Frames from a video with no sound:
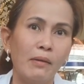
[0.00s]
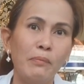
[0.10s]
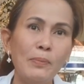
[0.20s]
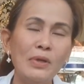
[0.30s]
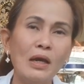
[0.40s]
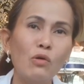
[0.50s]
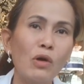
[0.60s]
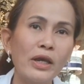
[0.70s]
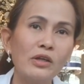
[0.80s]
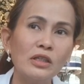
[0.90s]
Bibigyan ko
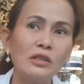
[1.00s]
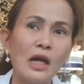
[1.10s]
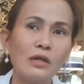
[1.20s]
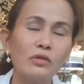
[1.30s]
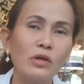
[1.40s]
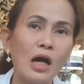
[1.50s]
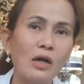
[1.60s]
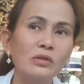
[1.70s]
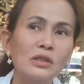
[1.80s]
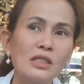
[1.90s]
kayo ng tractor,
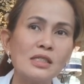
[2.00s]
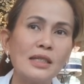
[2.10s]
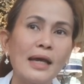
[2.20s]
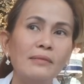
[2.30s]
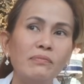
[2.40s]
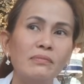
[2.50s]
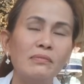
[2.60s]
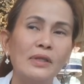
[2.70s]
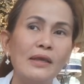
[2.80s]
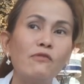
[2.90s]
how does that
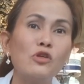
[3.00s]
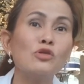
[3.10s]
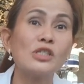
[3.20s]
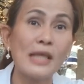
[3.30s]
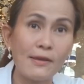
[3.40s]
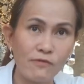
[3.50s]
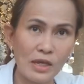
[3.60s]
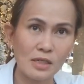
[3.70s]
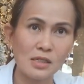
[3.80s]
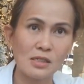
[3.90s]
give you
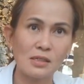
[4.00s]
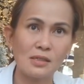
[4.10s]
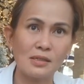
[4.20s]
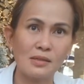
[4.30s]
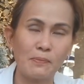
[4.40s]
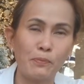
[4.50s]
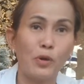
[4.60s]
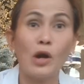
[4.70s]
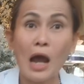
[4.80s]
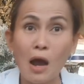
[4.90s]
savings
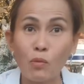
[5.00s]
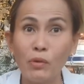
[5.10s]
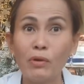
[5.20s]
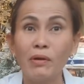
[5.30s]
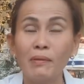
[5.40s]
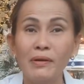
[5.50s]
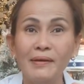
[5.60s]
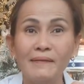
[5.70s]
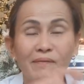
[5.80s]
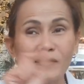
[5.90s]
per hour?
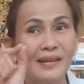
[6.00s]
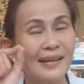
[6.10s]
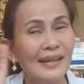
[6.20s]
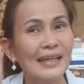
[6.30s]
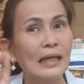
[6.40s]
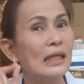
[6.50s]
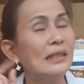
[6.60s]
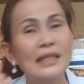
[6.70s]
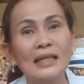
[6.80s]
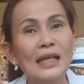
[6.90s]

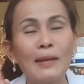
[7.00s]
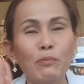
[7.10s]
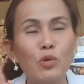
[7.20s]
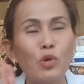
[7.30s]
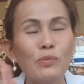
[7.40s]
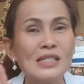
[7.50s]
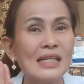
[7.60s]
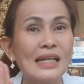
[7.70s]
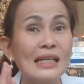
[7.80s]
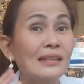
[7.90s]
Hindi nila po
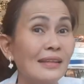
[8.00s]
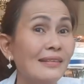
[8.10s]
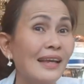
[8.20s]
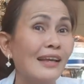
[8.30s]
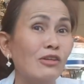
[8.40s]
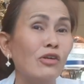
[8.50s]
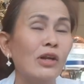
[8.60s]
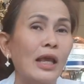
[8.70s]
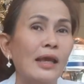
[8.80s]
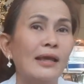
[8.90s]
kuminsan naiintindihan
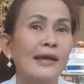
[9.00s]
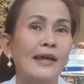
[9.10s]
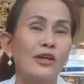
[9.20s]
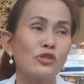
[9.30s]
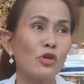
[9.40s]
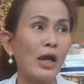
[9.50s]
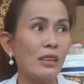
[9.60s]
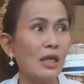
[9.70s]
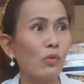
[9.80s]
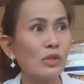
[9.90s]
yun eh. So
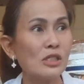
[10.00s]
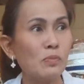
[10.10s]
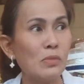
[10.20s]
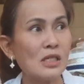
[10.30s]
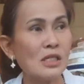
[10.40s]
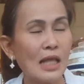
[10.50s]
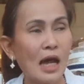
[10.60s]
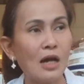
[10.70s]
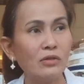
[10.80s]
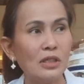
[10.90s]
I think what's missed
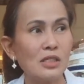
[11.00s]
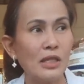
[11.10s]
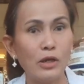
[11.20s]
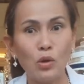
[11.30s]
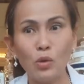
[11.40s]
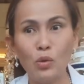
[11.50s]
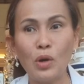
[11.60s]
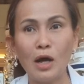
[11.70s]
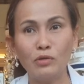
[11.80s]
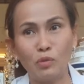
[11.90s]
out is they know
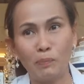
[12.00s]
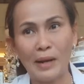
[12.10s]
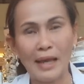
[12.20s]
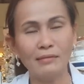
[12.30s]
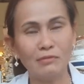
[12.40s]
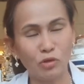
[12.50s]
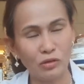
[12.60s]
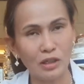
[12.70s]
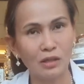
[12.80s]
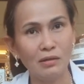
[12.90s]
how to plant, to
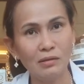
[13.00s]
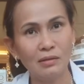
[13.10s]
till